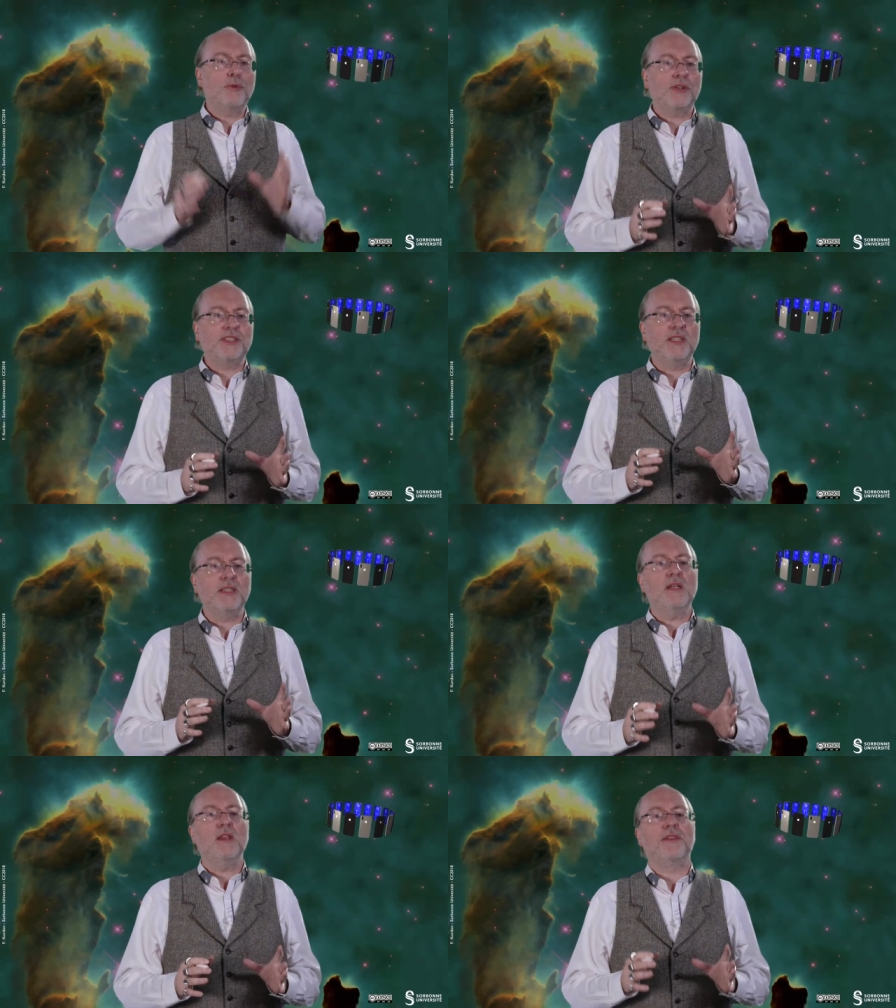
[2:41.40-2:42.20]

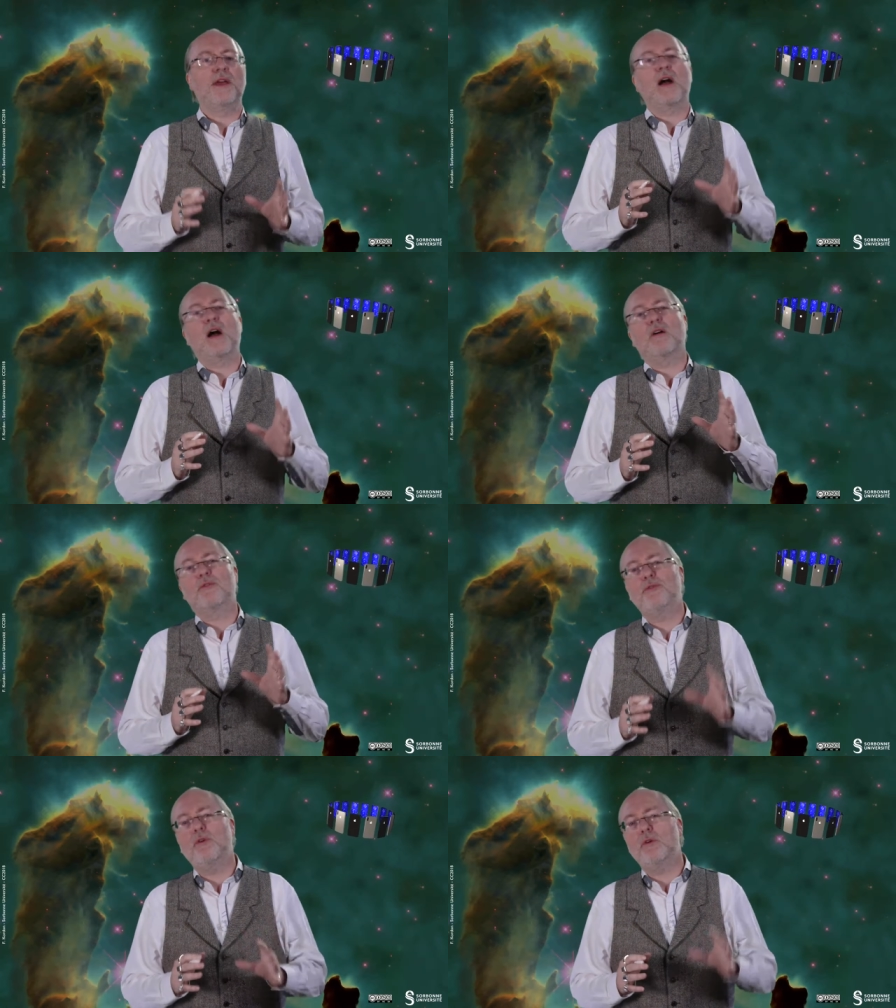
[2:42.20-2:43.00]
proceed, there are
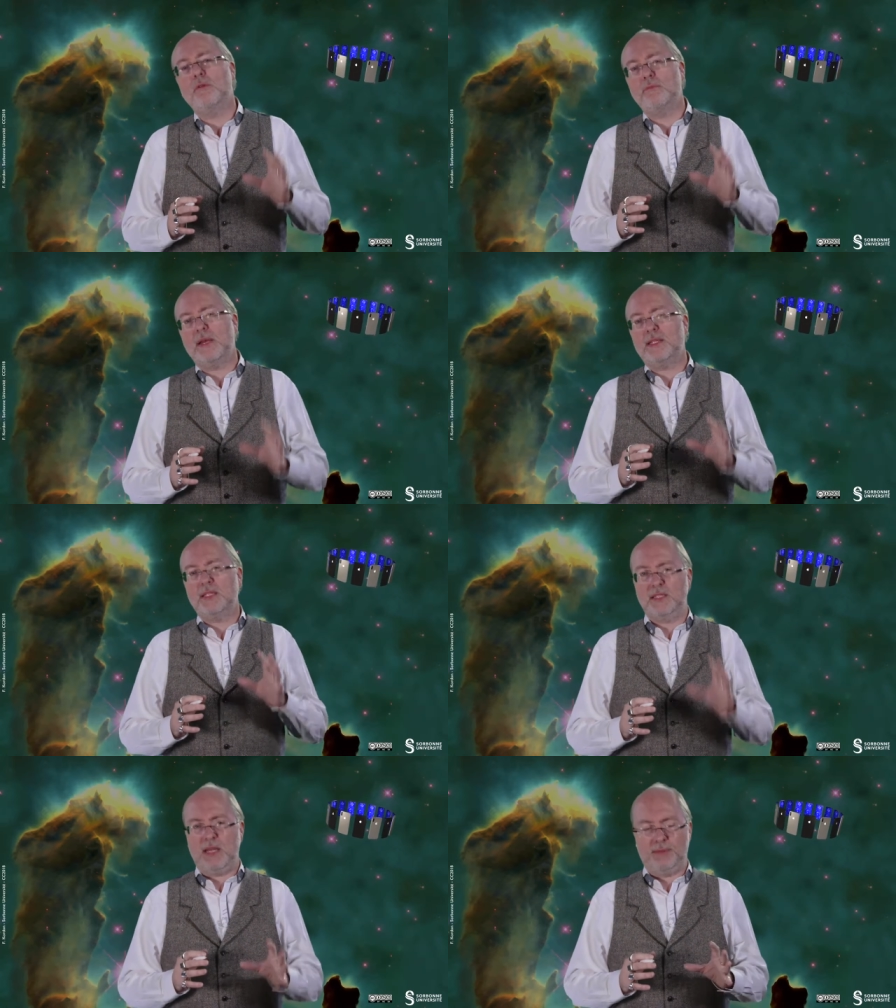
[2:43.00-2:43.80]
four main
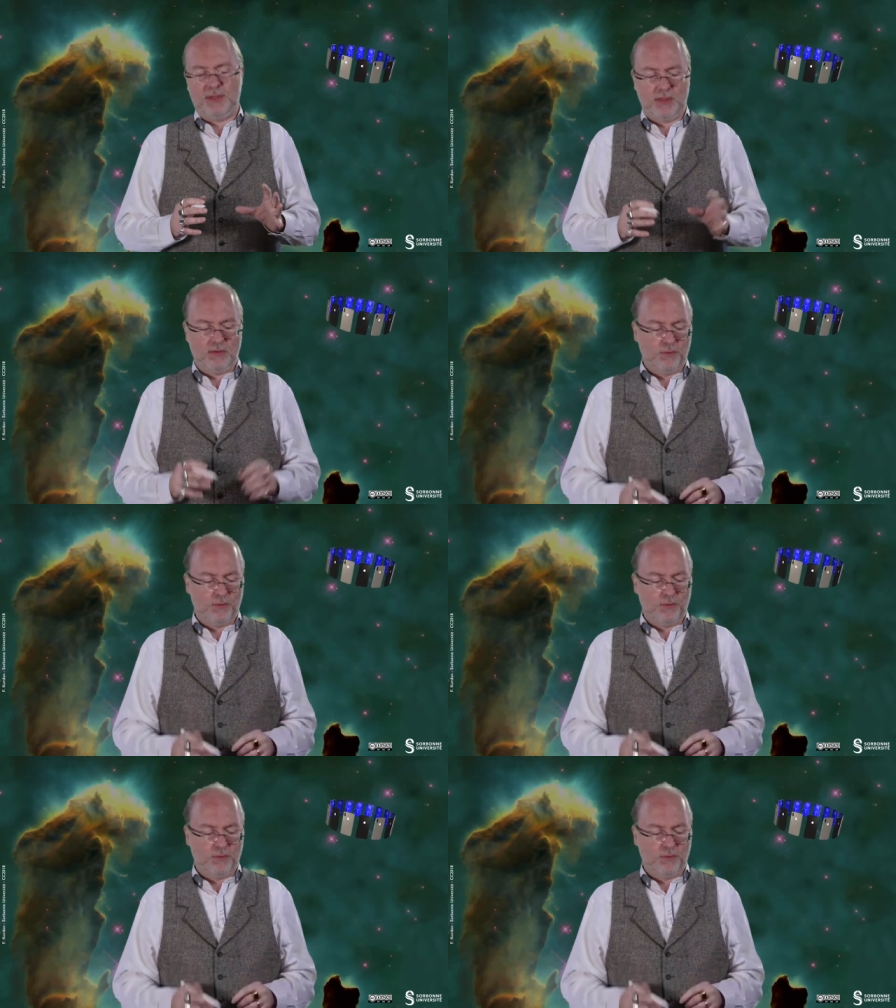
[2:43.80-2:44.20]
steps.